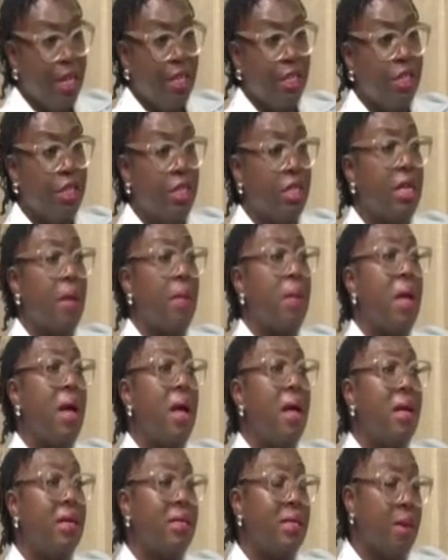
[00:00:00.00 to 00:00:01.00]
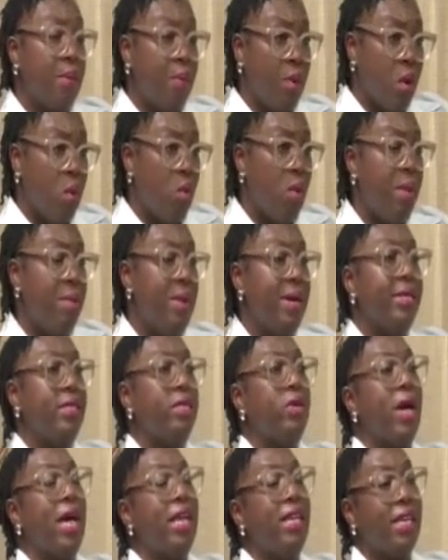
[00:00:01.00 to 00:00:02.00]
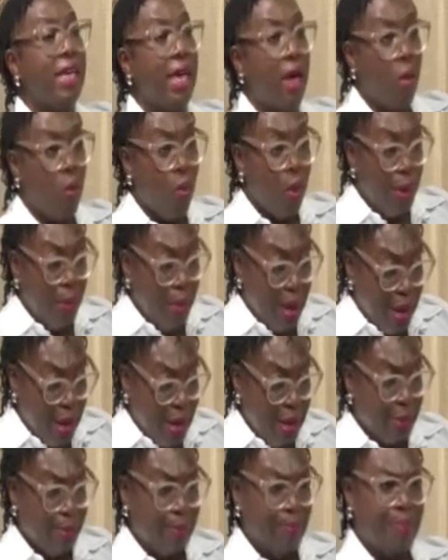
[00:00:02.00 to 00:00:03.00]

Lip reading: to just support women, to educate women,